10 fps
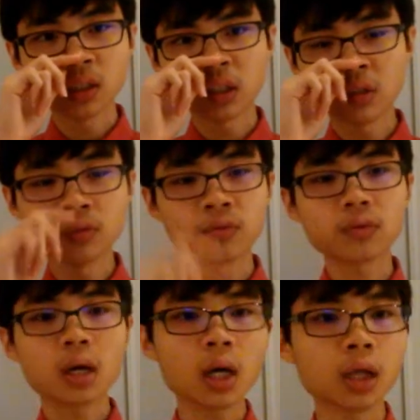if
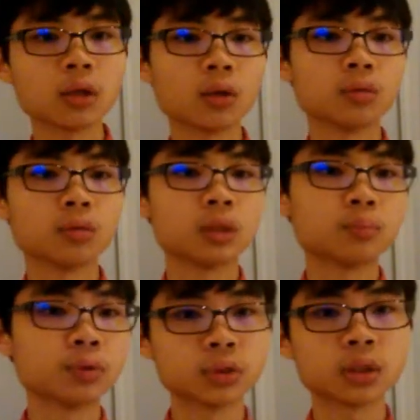I only
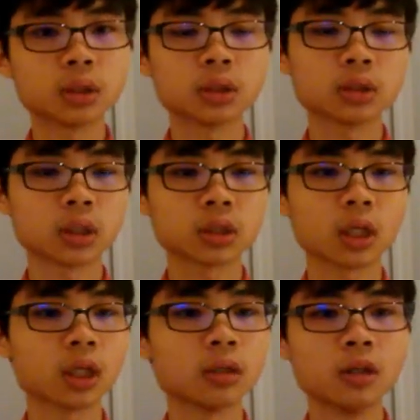put
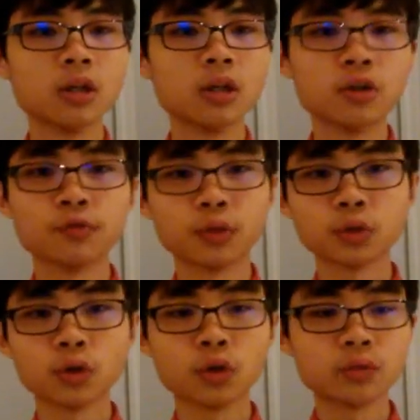just a
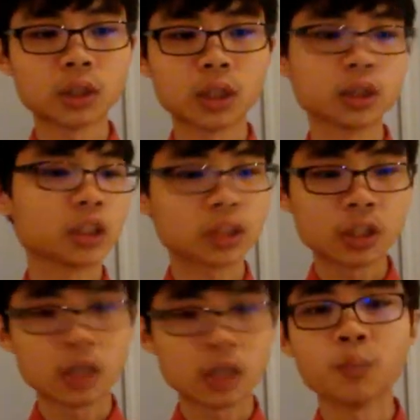photo over there, just
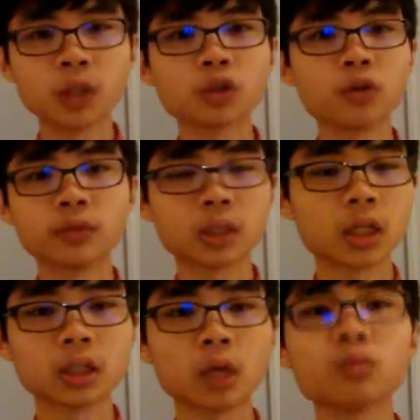an image over
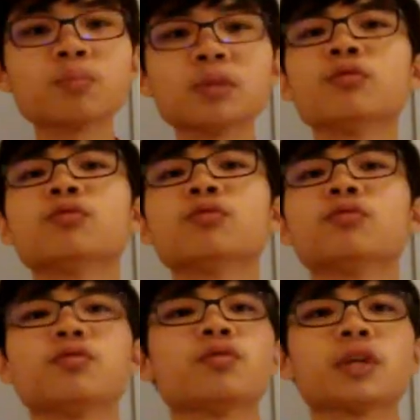there, that would be
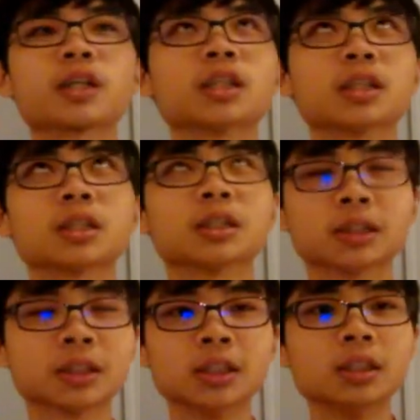
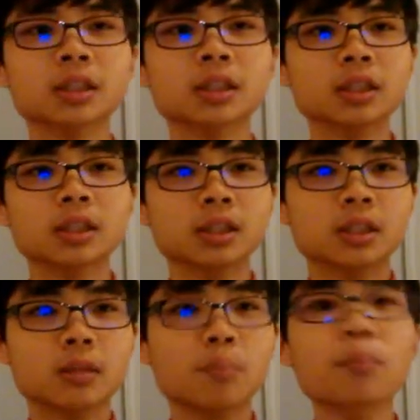freaking
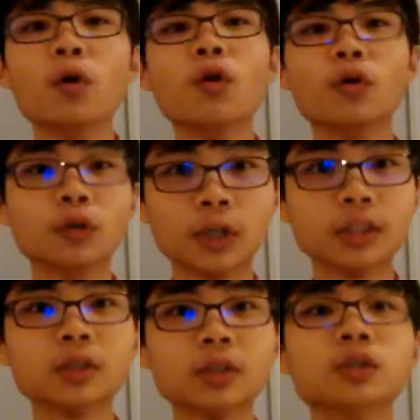
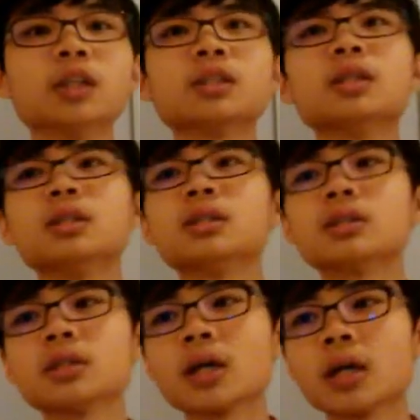boring. You just
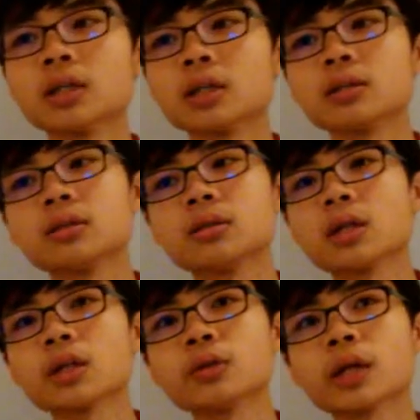sit there and just
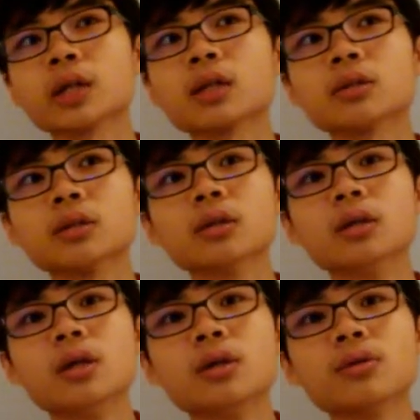take a look at the
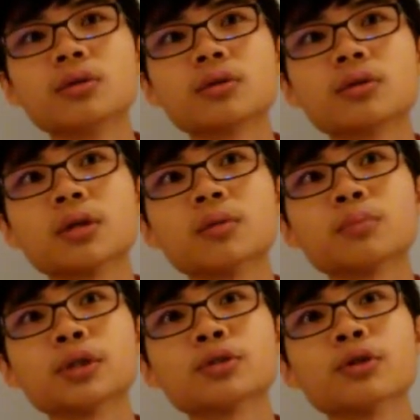same
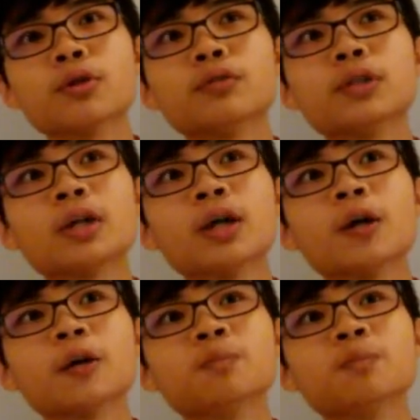picture over there,